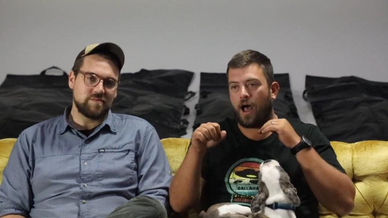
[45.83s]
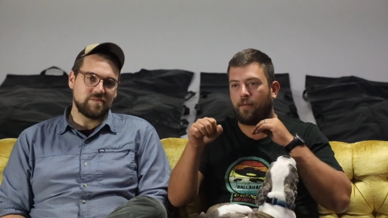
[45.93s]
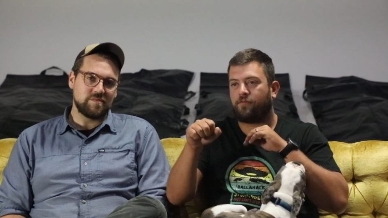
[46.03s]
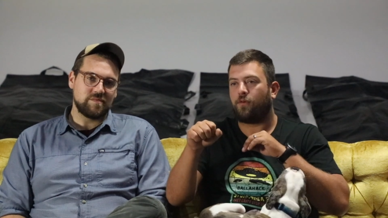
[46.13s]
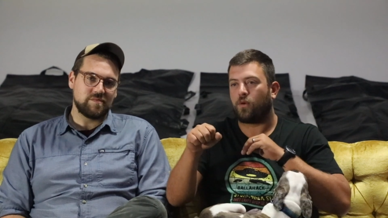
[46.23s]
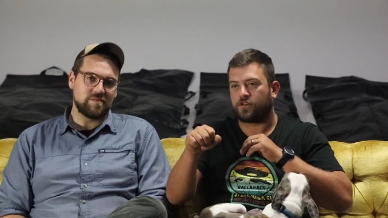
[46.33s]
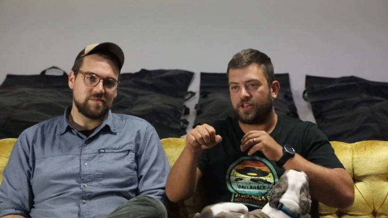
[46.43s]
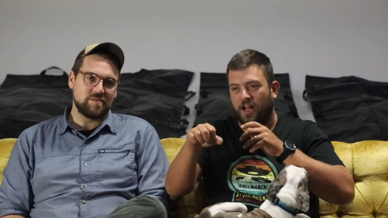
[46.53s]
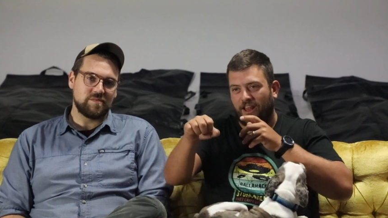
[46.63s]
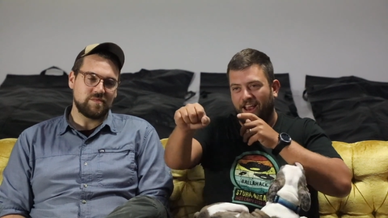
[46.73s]
Speaker 1: op four is
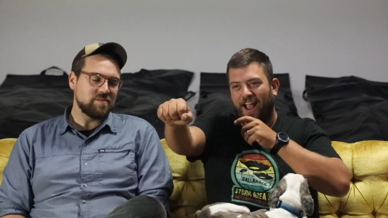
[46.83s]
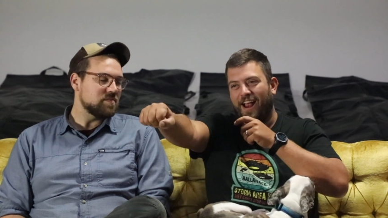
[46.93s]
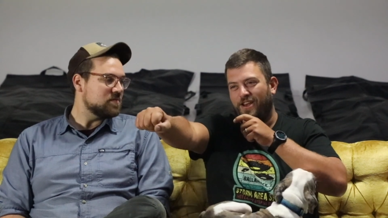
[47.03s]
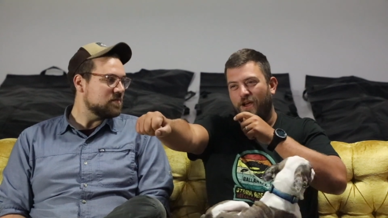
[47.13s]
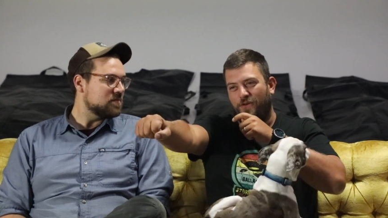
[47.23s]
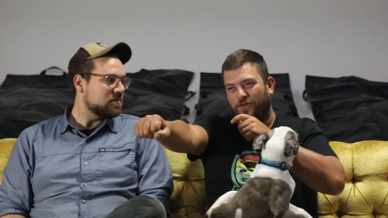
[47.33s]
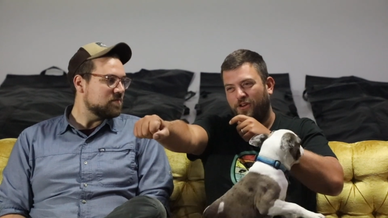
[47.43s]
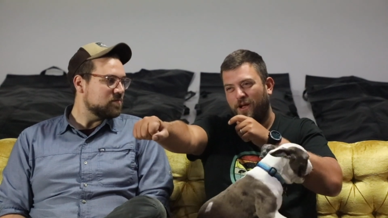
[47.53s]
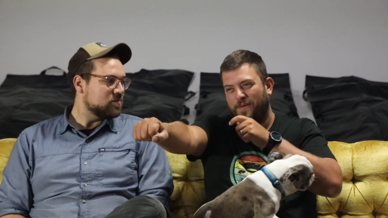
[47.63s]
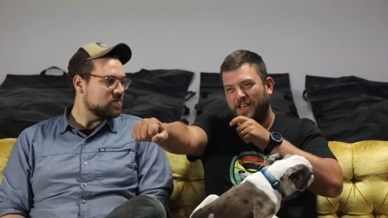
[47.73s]
not like, I know they're
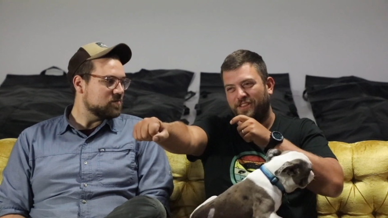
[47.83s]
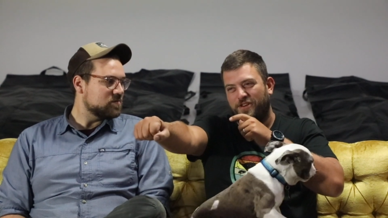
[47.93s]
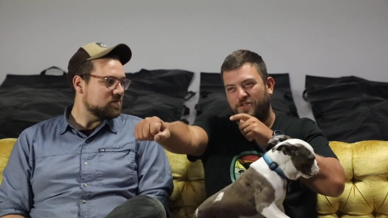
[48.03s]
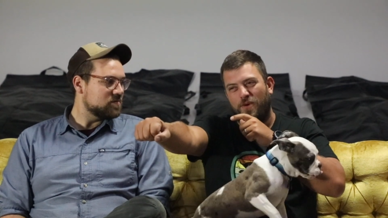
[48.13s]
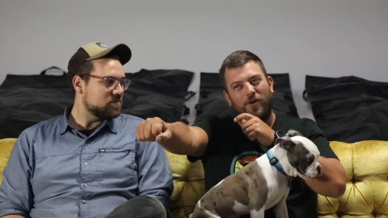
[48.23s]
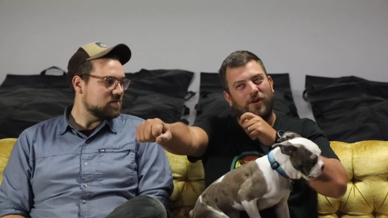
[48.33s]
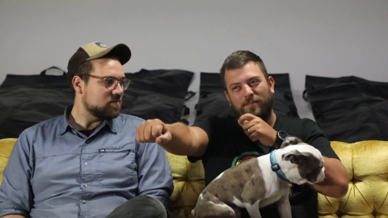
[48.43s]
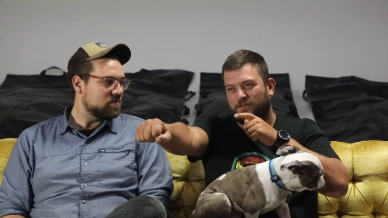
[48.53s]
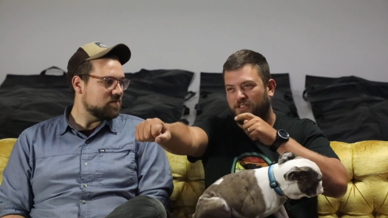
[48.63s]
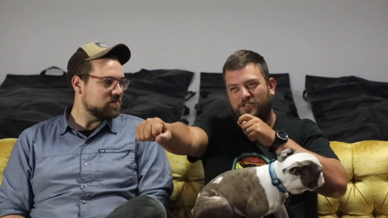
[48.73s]
coming in the door,
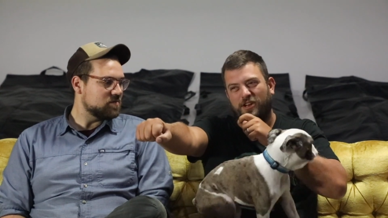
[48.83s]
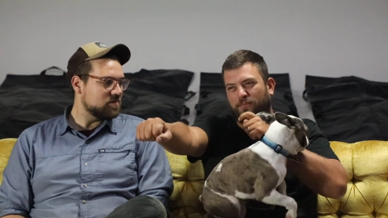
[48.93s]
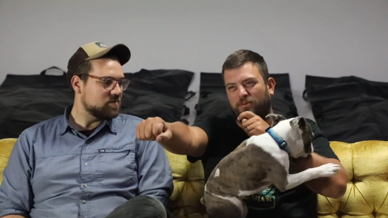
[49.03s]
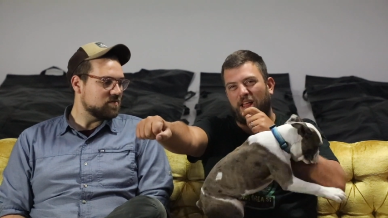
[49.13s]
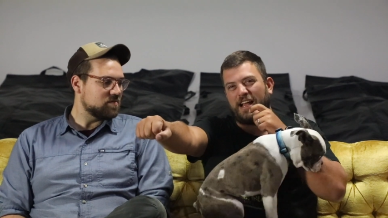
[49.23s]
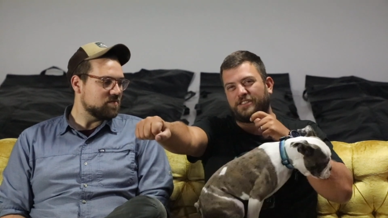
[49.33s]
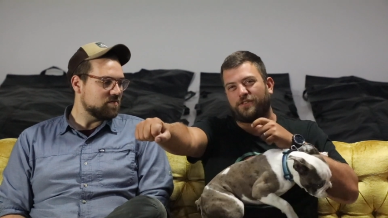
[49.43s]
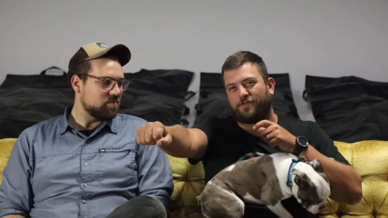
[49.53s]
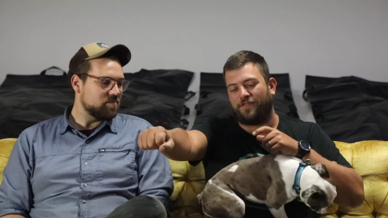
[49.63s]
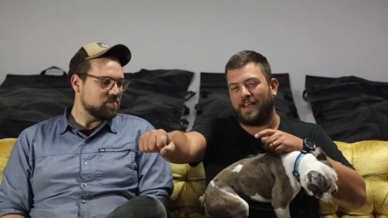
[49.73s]
I'm just going to blast
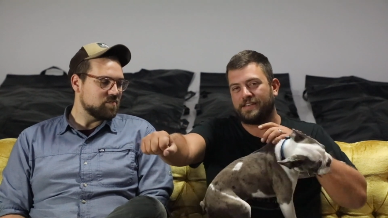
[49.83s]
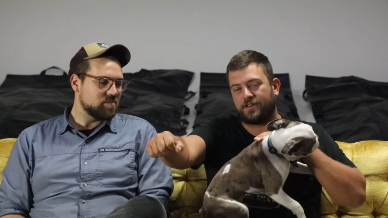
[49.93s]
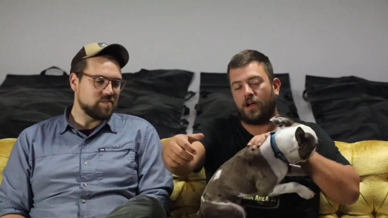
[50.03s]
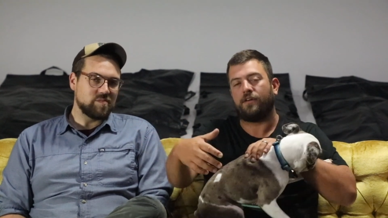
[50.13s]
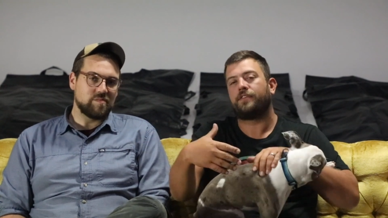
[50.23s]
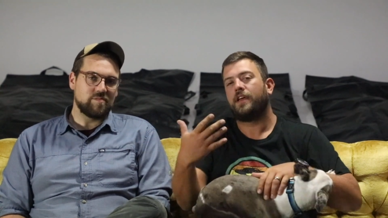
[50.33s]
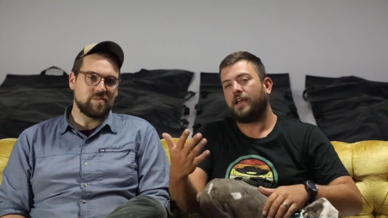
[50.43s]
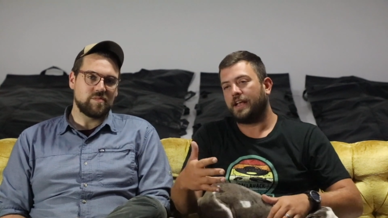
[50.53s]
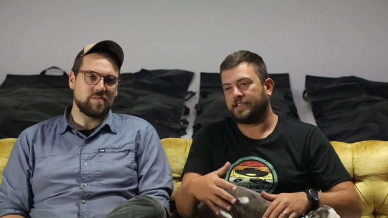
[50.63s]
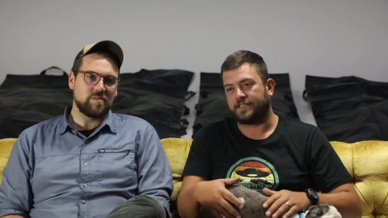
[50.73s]
their face off.
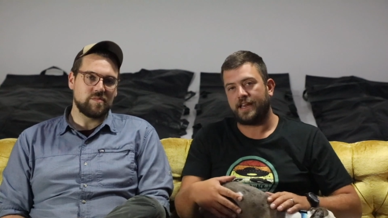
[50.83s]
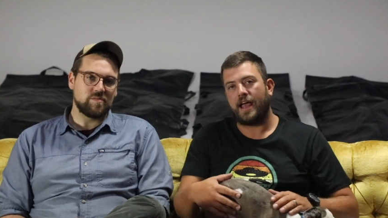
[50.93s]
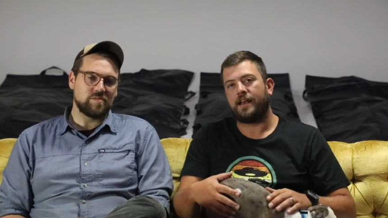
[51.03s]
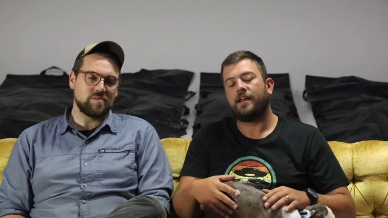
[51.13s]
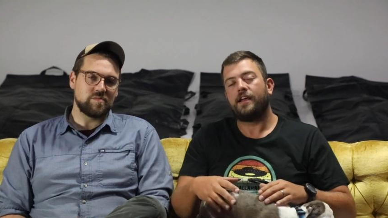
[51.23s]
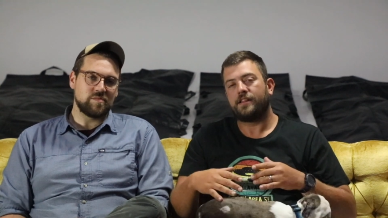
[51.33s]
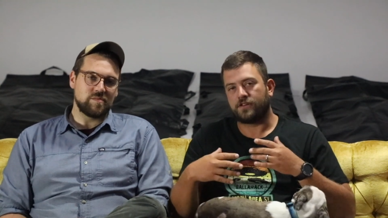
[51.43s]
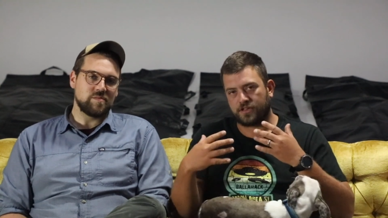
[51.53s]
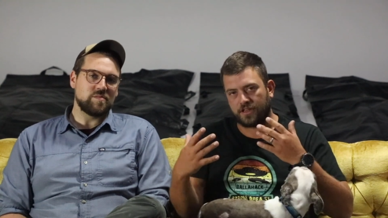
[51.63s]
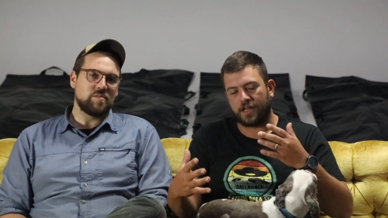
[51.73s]
Instead,
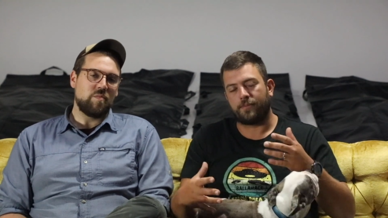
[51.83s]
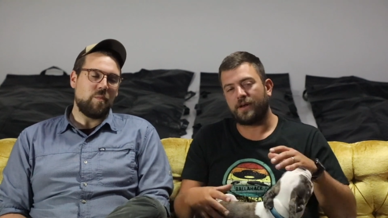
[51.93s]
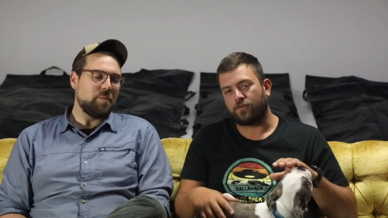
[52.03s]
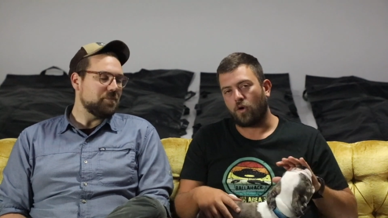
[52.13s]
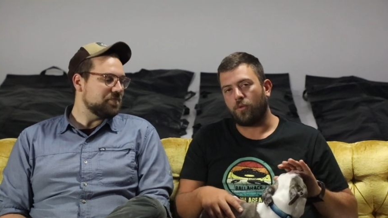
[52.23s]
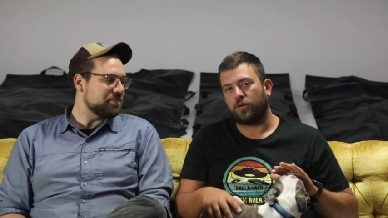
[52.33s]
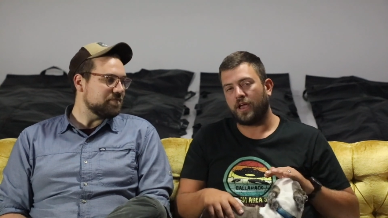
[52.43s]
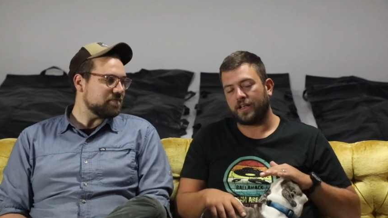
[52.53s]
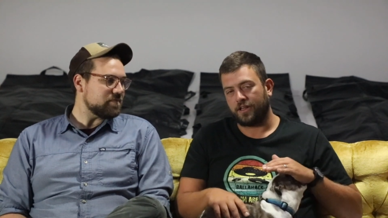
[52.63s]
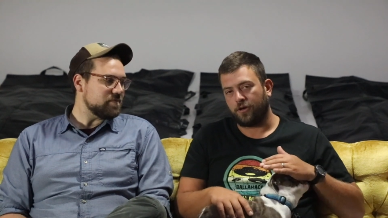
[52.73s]
there's a little bit of
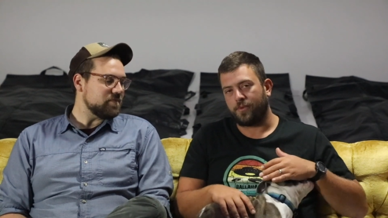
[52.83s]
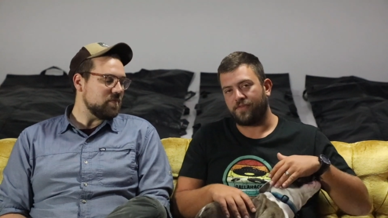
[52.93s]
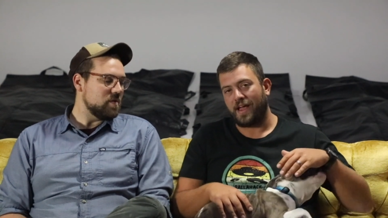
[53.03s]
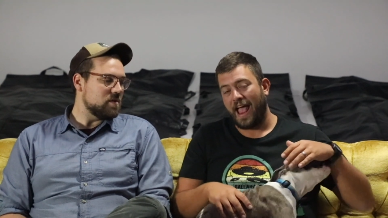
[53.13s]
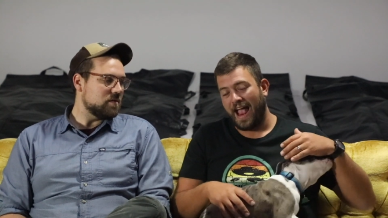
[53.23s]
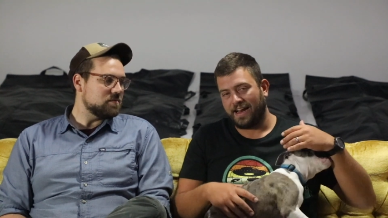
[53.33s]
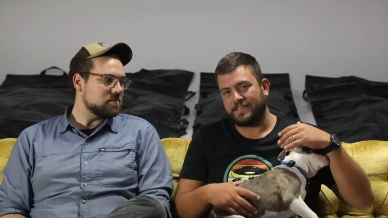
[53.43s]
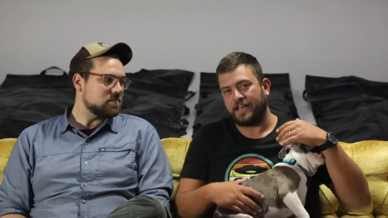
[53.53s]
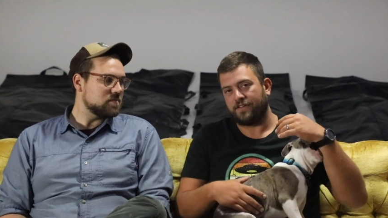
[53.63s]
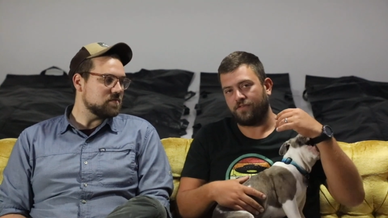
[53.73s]
role-playing, a little bit of
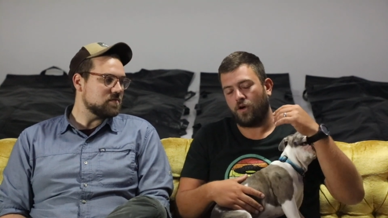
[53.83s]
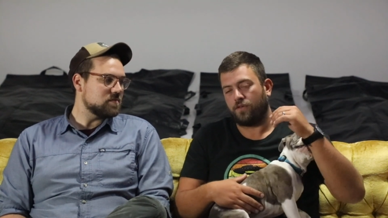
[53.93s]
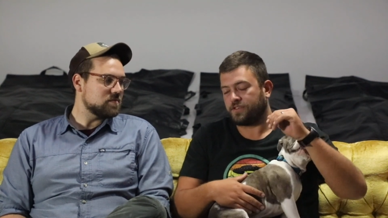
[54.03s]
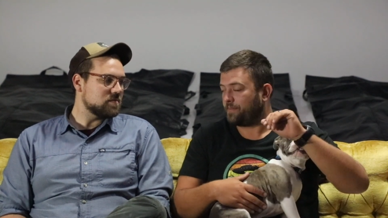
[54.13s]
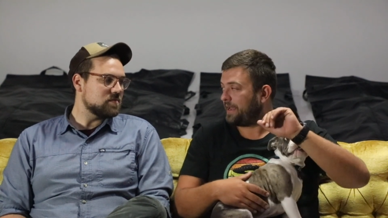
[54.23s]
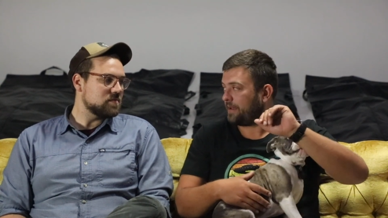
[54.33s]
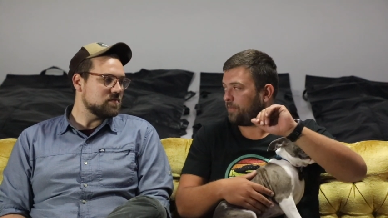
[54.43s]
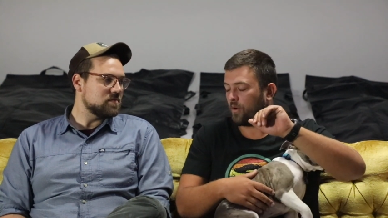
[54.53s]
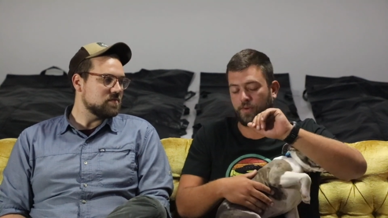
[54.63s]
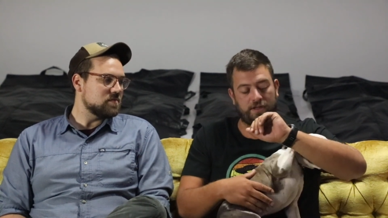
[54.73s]
acting involved to make it more